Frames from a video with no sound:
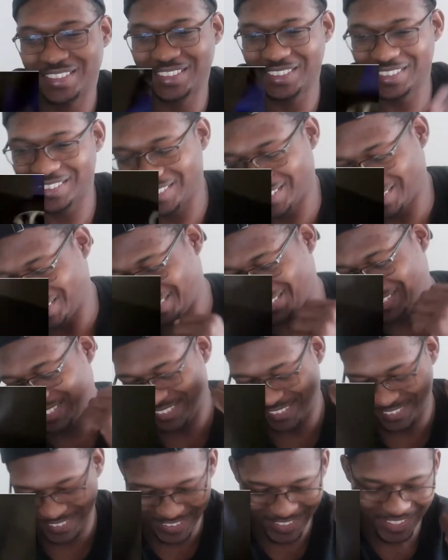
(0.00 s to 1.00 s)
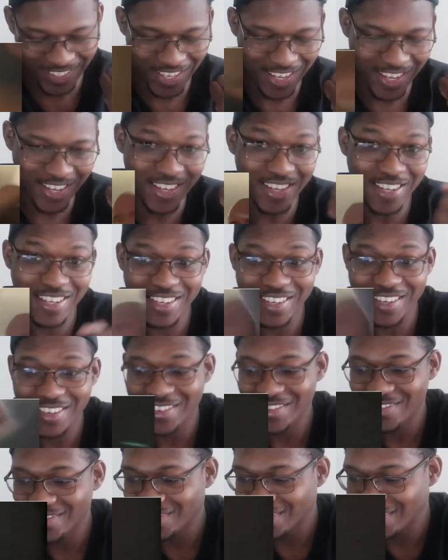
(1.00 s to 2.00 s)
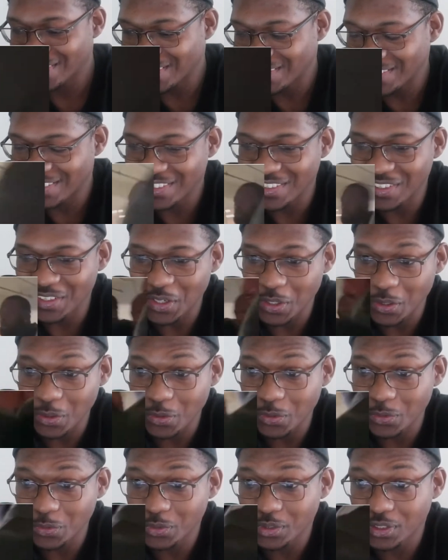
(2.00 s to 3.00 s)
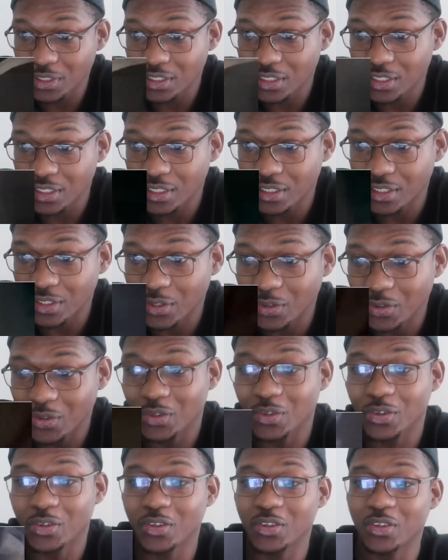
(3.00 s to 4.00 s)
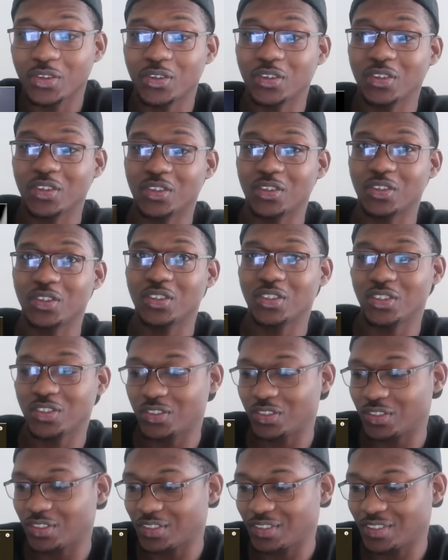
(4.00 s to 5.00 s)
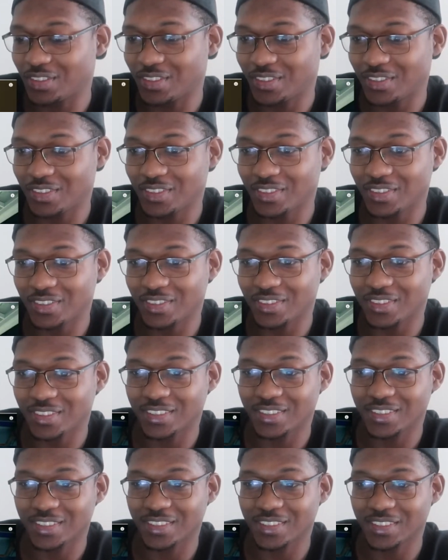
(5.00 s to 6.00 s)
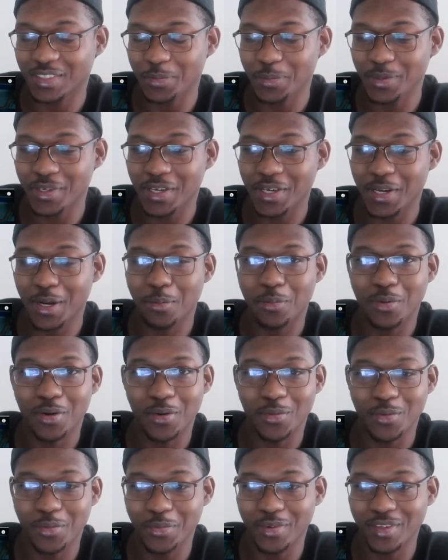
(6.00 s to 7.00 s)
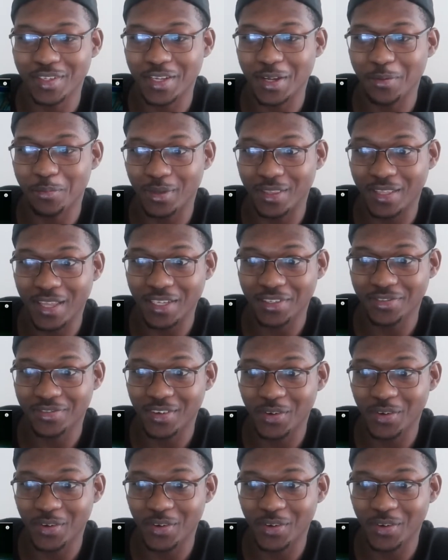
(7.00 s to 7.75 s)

nigga? That's the fuck you nigga. That's the oh, fuck you nigga. Hold on, hold on. Let me hear that part one more time, but that's